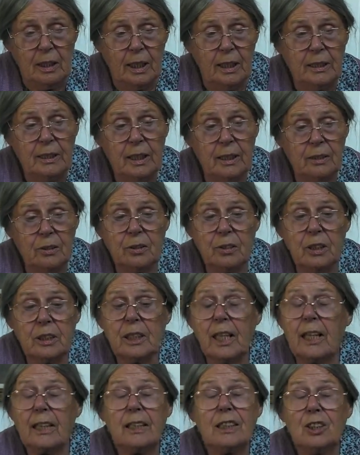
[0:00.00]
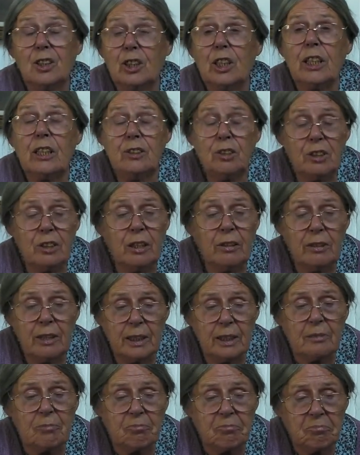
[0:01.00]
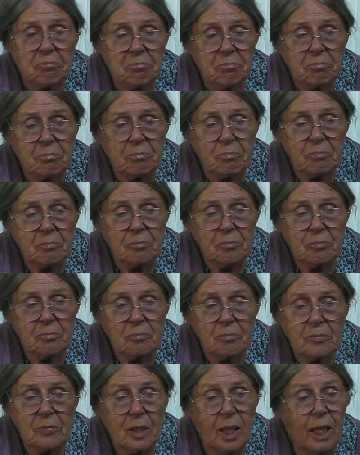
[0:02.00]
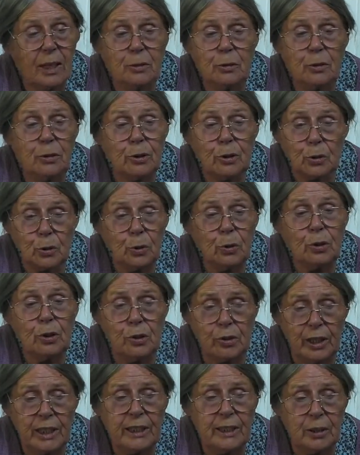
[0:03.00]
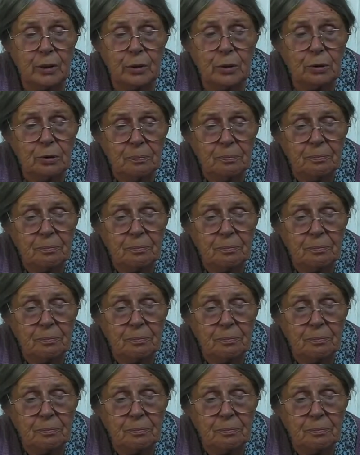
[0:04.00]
And I know that I can change nothing. I do not own a radio.